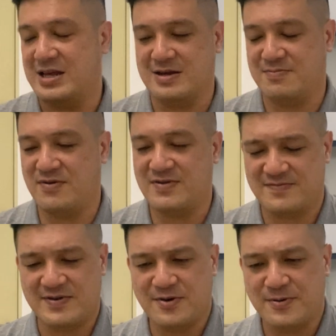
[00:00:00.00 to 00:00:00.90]
in the previous
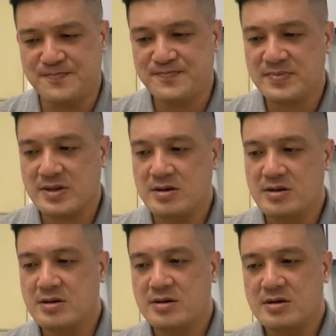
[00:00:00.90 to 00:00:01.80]
video.
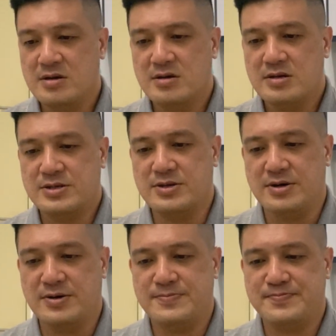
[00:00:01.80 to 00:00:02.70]

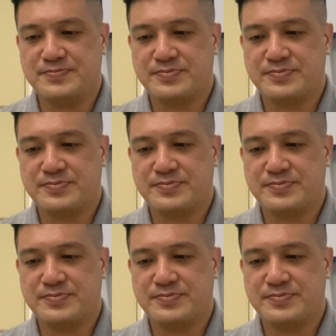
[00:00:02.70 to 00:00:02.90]
So